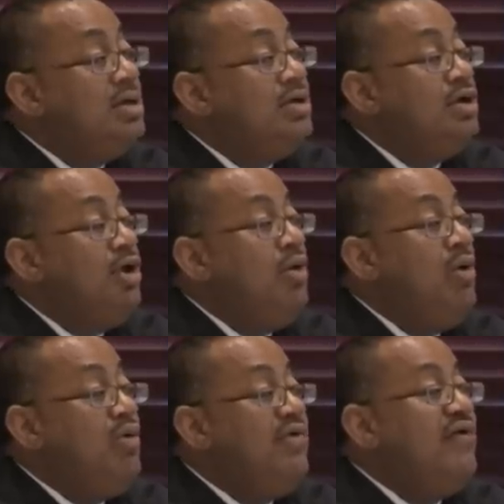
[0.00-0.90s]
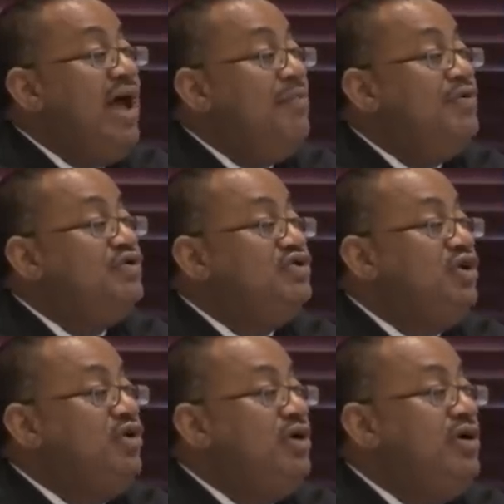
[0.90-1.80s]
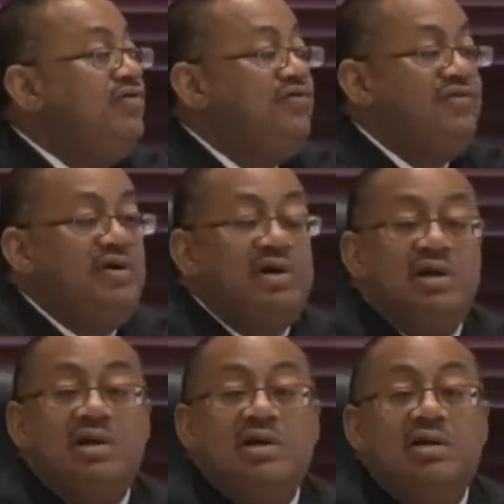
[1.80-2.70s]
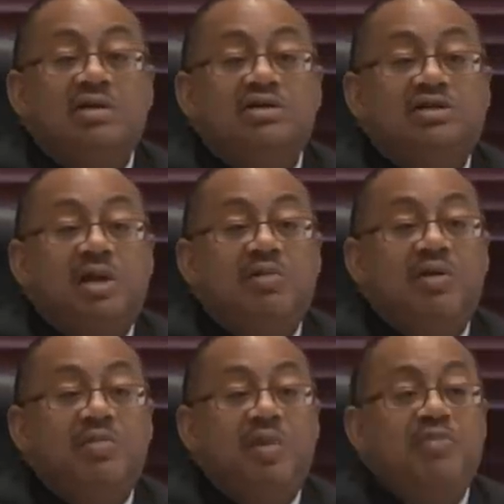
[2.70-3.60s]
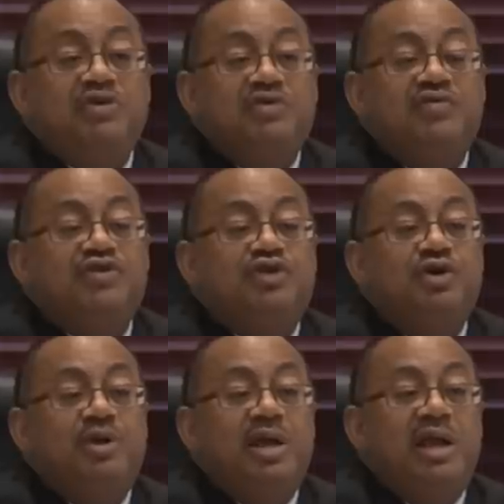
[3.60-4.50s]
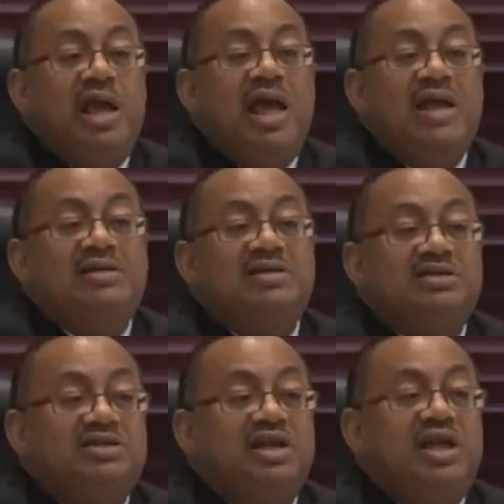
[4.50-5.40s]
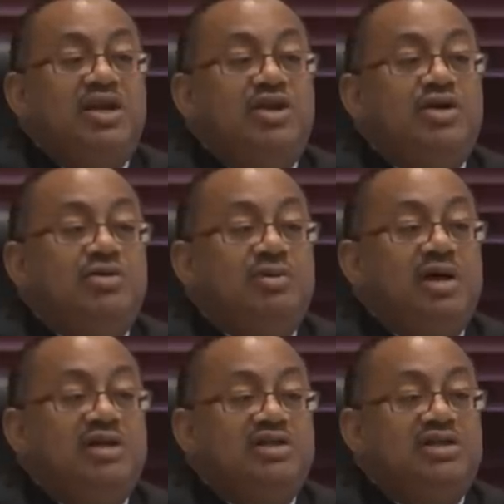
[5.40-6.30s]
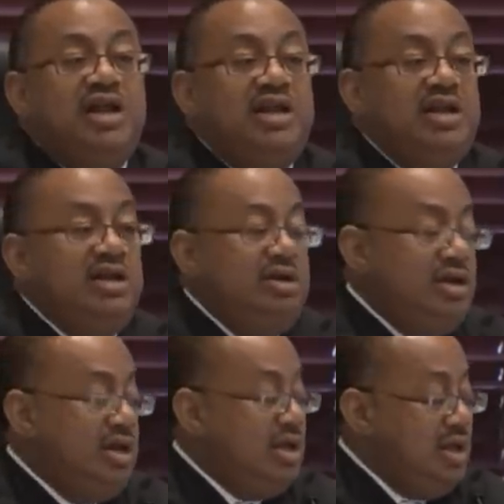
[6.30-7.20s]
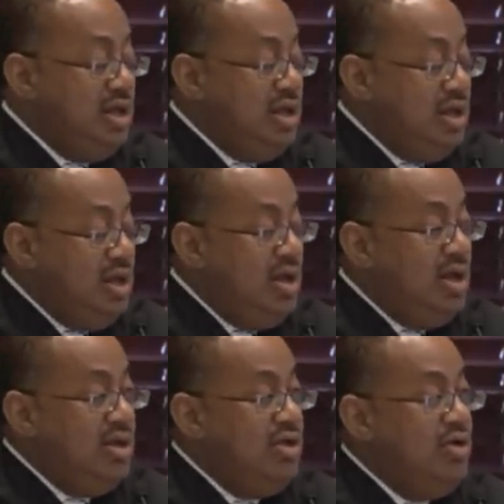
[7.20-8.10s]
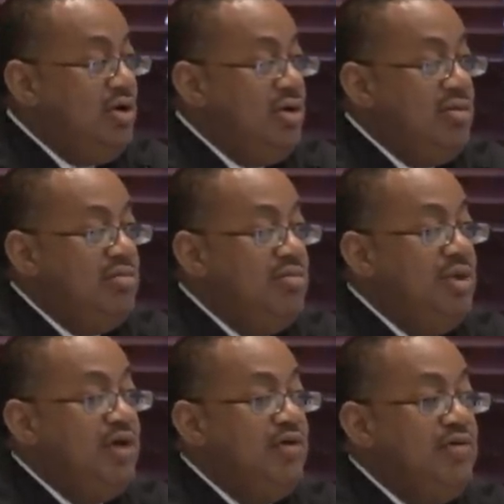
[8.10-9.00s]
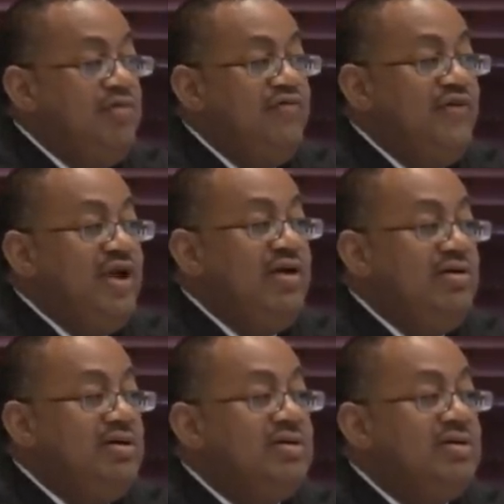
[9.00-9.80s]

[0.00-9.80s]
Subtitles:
You know what would have happened, sir, if some of the members of the jury had seen you extending your middle finger